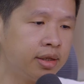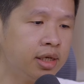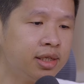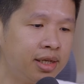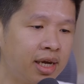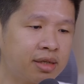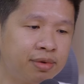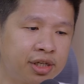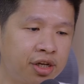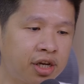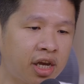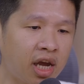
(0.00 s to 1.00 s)
this index
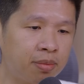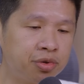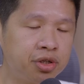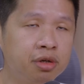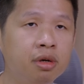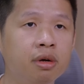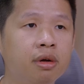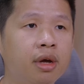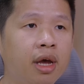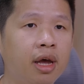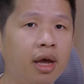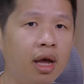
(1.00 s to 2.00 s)
basically captures
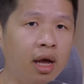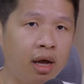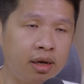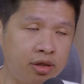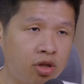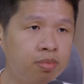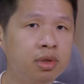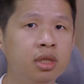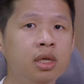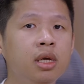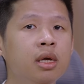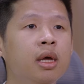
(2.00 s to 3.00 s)
the top
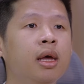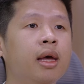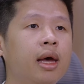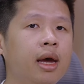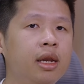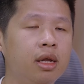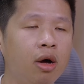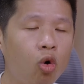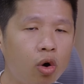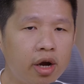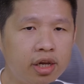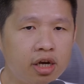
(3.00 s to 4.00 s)
30. And the
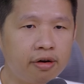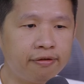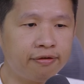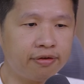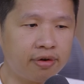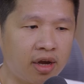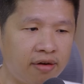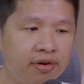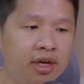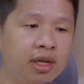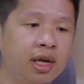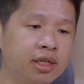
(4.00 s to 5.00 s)
whole idea of
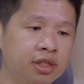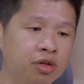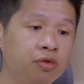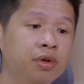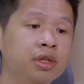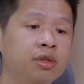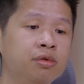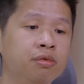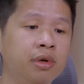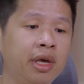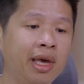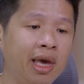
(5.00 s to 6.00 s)
having an index is always
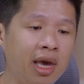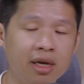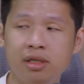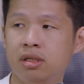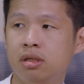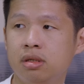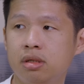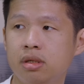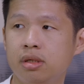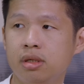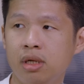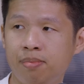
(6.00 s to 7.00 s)
to gauge
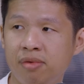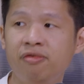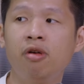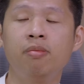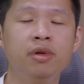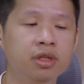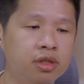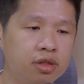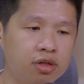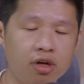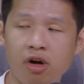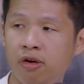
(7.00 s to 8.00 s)
the performance
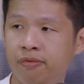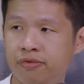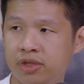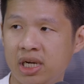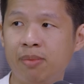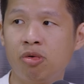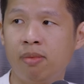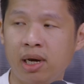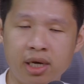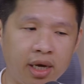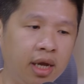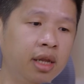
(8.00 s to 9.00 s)
of Singapore
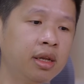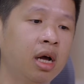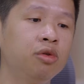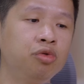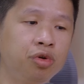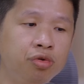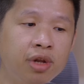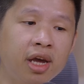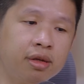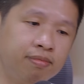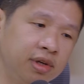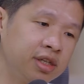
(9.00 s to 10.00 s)
market. And how do you do
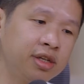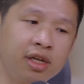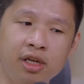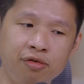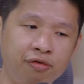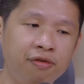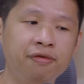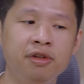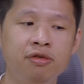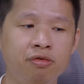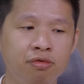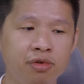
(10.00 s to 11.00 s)
that? Basically, you refer
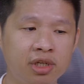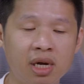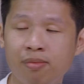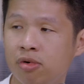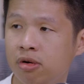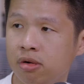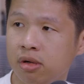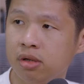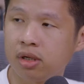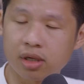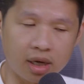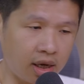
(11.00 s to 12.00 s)
to Singapore
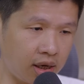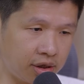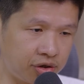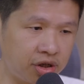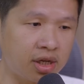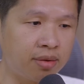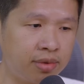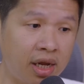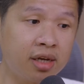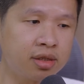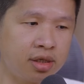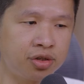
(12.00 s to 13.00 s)
Straits Times
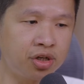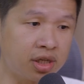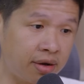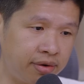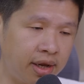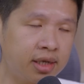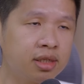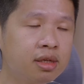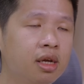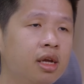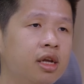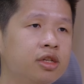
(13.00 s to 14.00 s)
Index, the Straits Times Index.
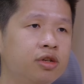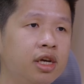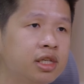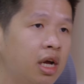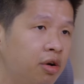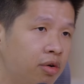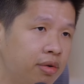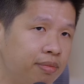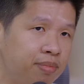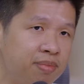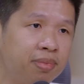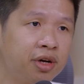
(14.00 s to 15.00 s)
So that's how
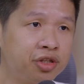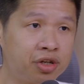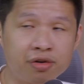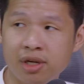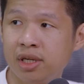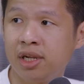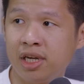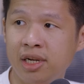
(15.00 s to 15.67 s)
people actually created the